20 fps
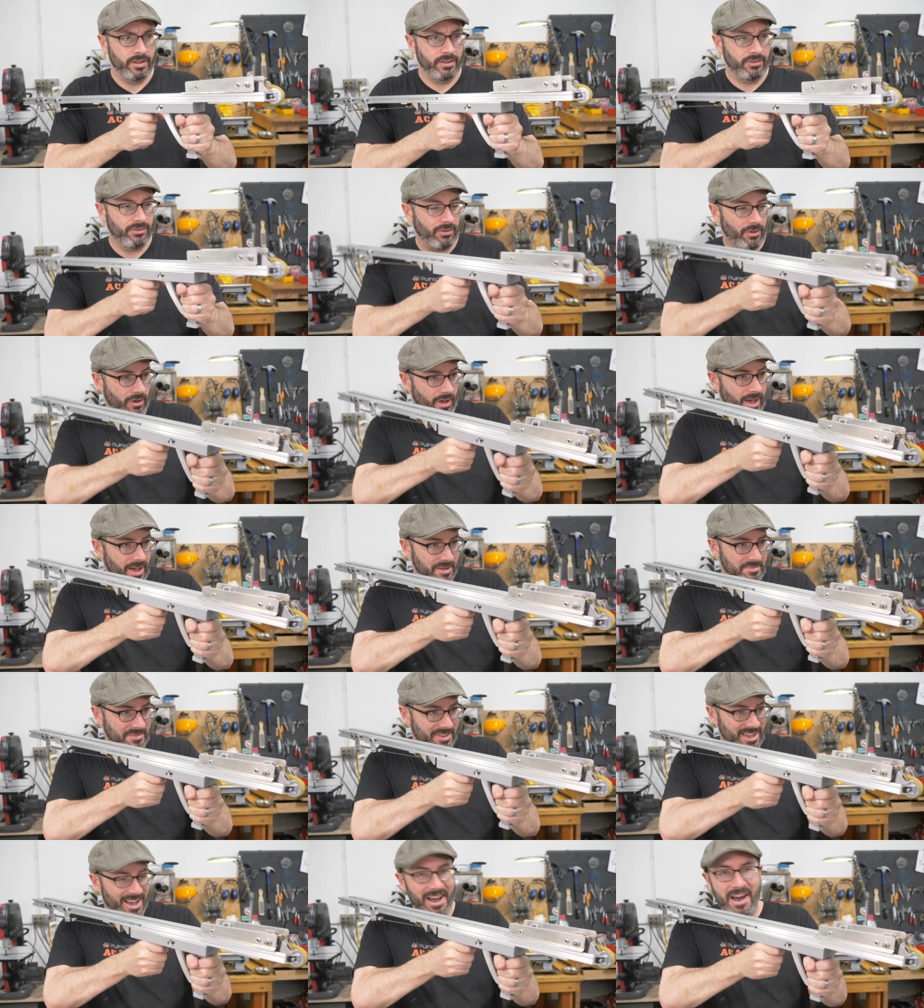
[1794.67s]
So
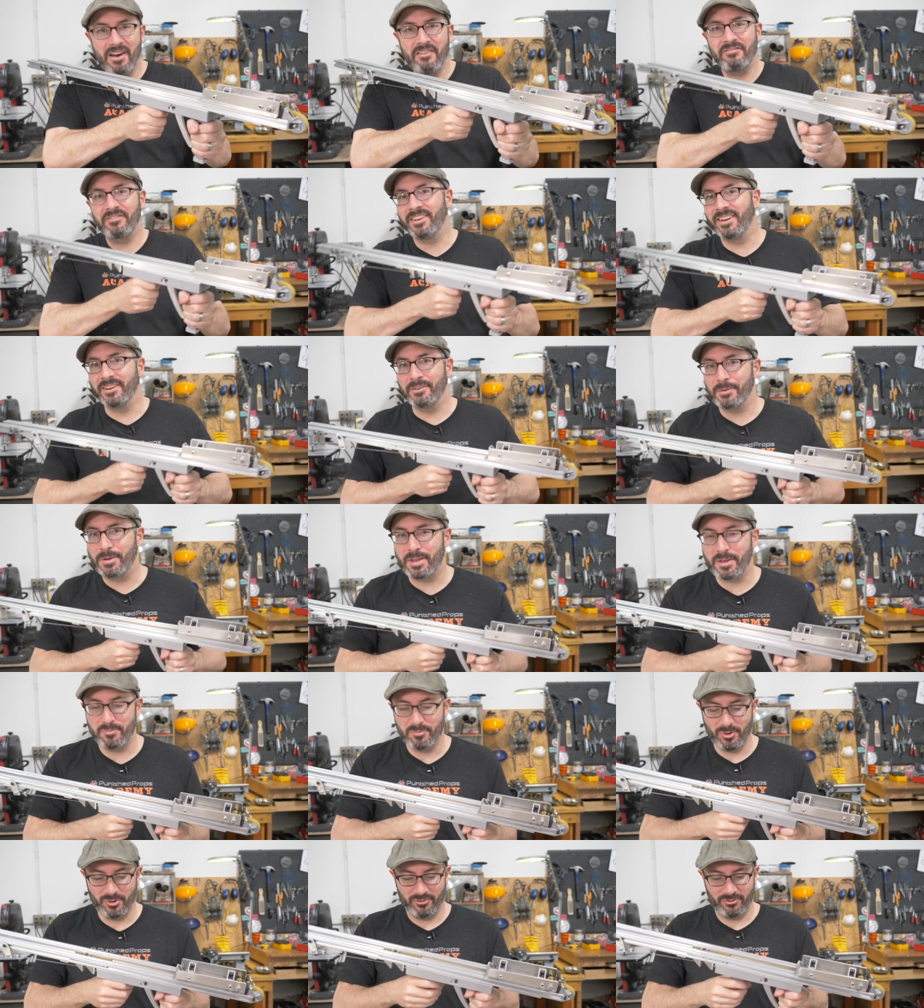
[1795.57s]
I'm confident we
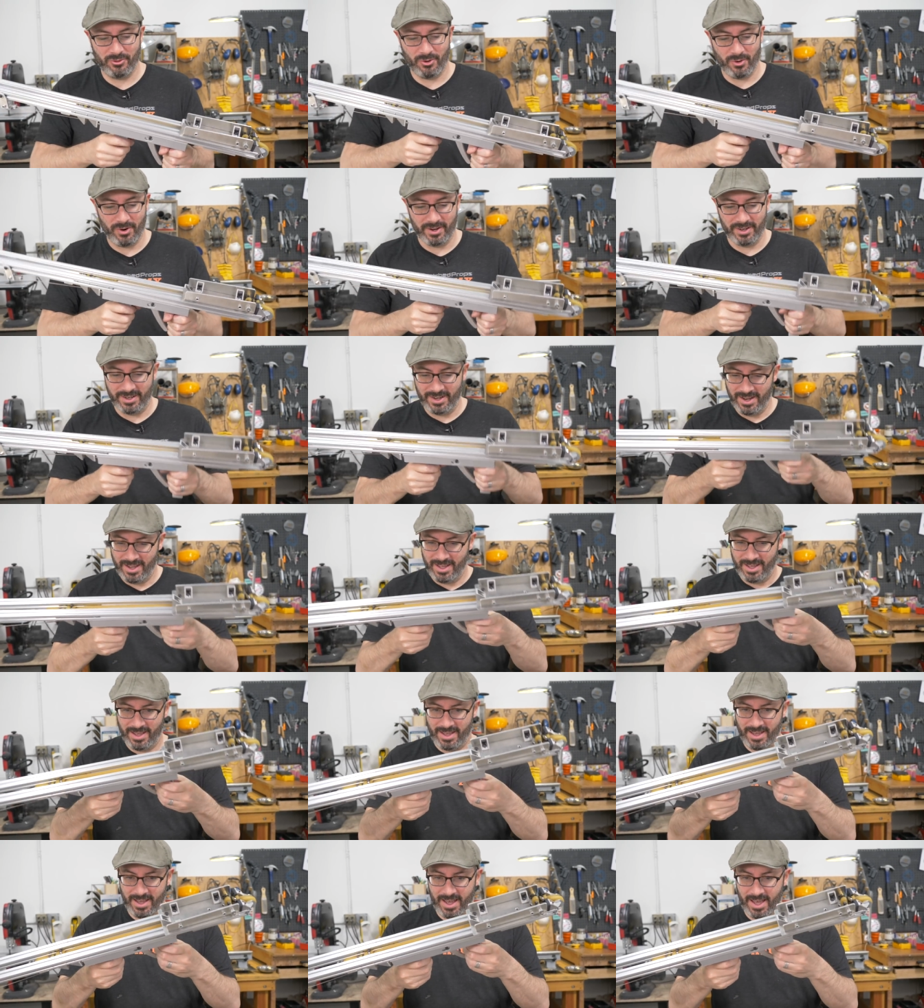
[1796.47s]
can move forward.
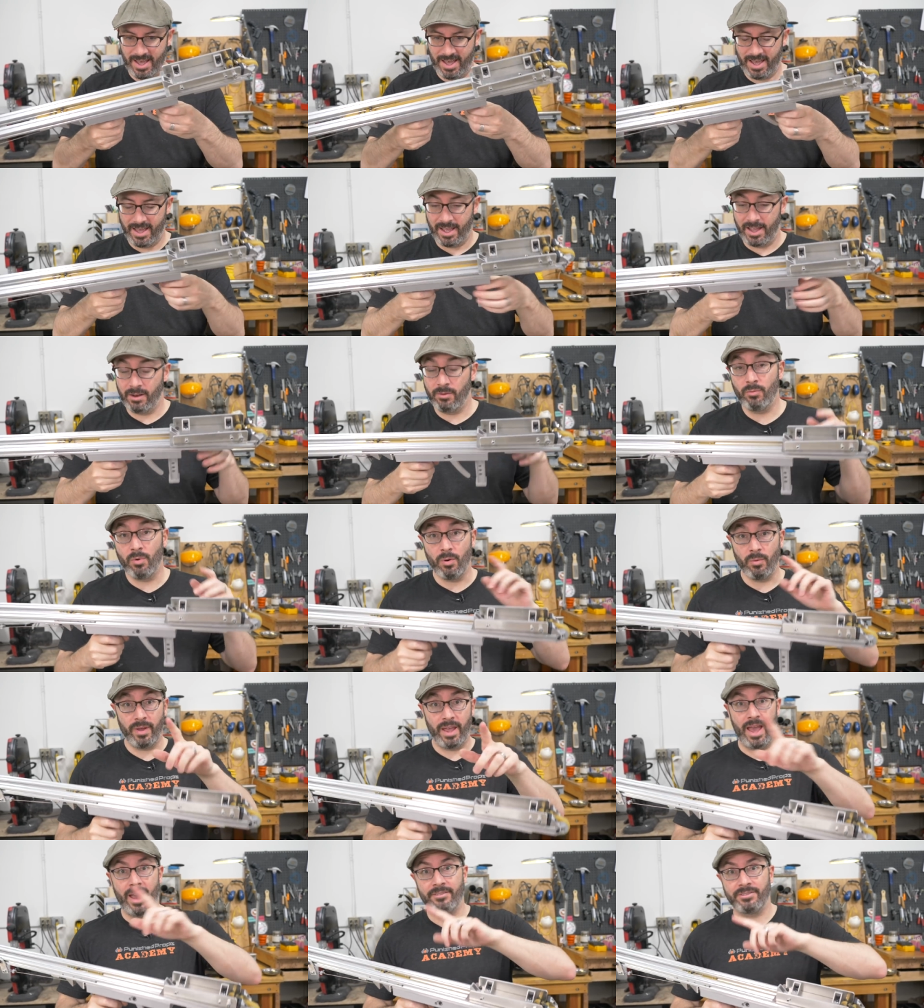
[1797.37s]
Uh, and what
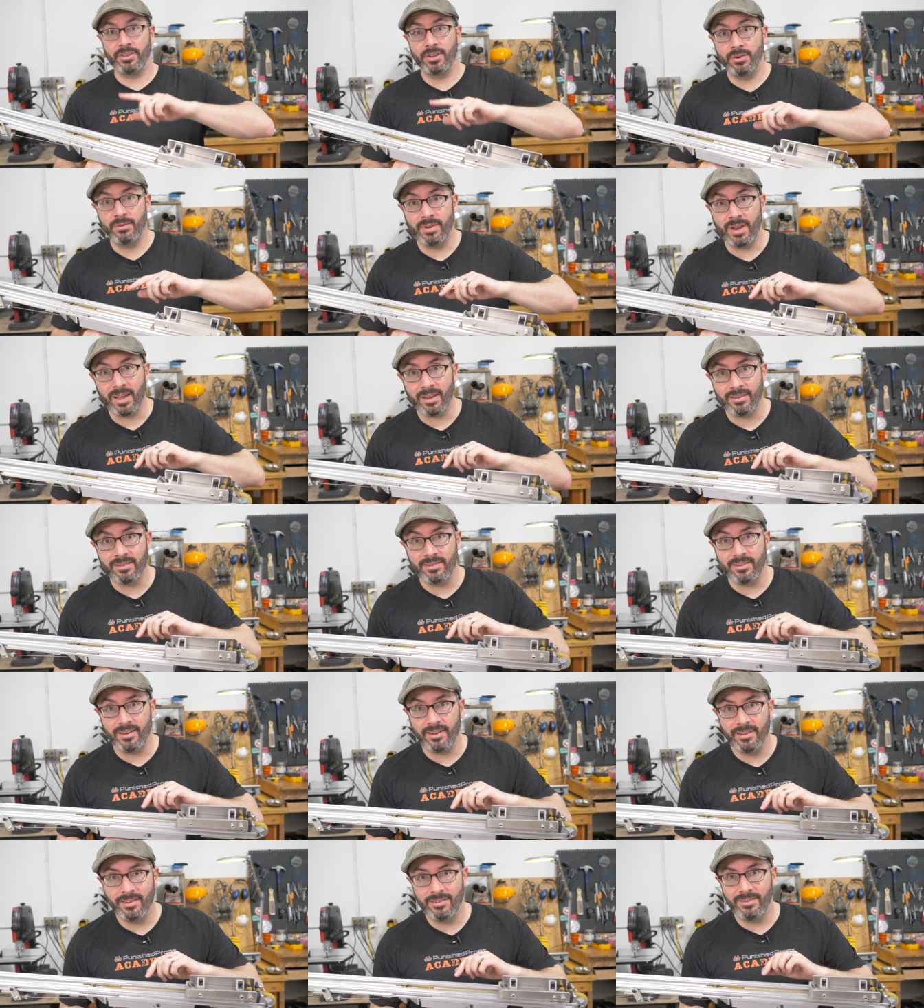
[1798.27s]
we have to do
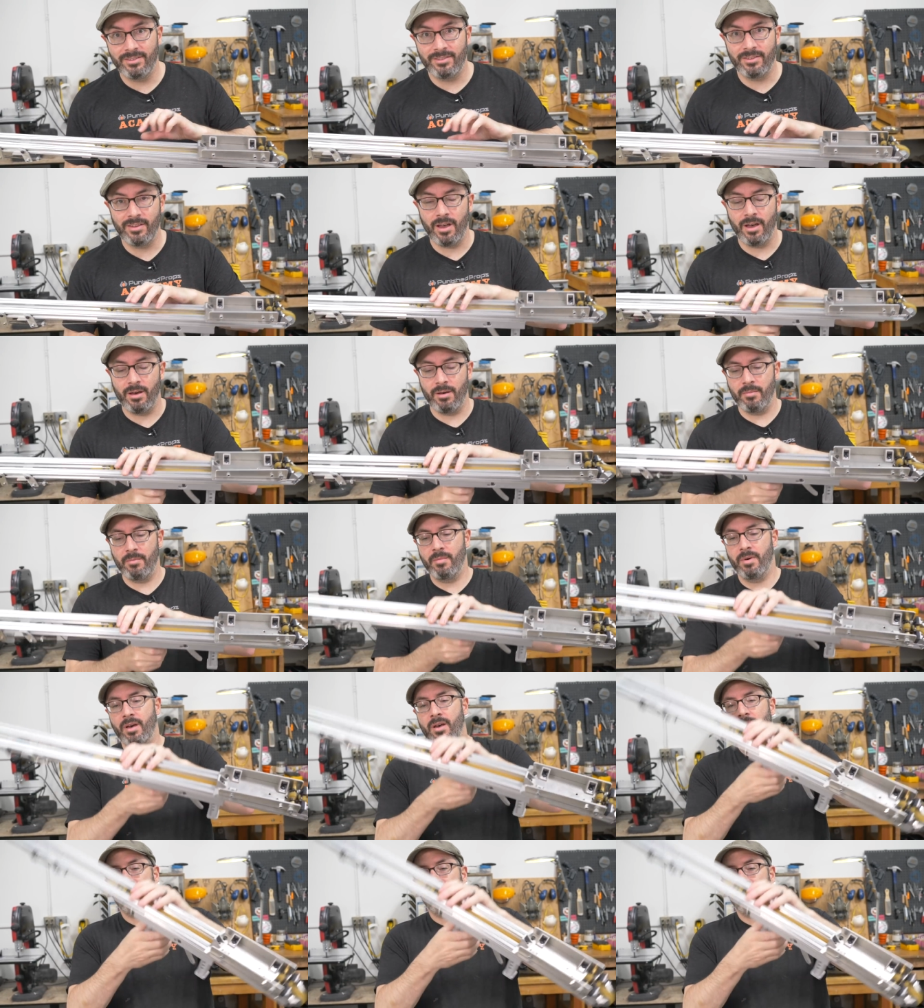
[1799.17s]
next is some